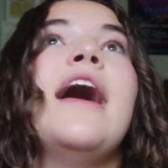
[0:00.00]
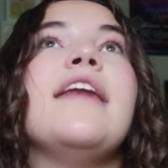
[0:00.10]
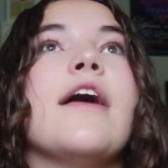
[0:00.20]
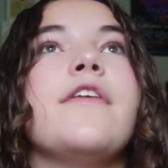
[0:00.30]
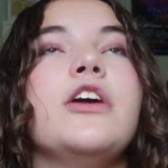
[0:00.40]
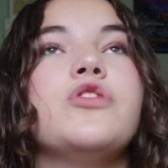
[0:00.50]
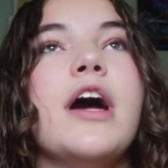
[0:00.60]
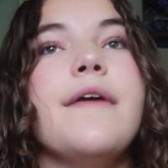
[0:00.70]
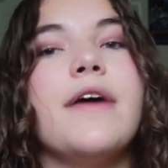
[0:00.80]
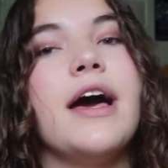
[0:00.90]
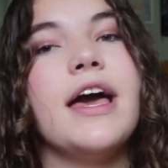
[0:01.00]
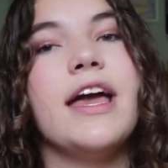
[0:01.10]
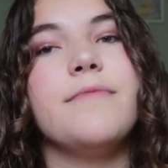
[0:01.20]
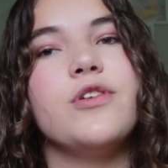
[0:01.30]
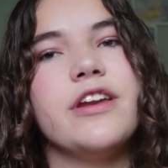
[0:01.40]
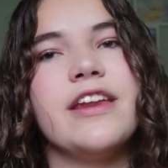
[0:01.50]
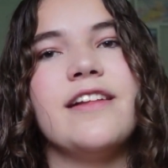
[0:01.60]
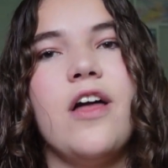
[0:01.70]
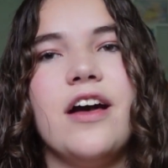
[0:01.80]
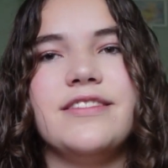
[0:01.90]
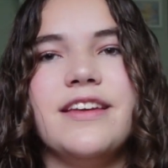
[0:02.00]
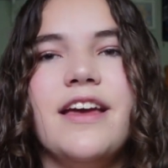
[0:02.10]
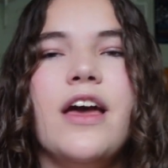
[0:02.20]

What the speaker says: Now that I drive, I'm good at getting lost.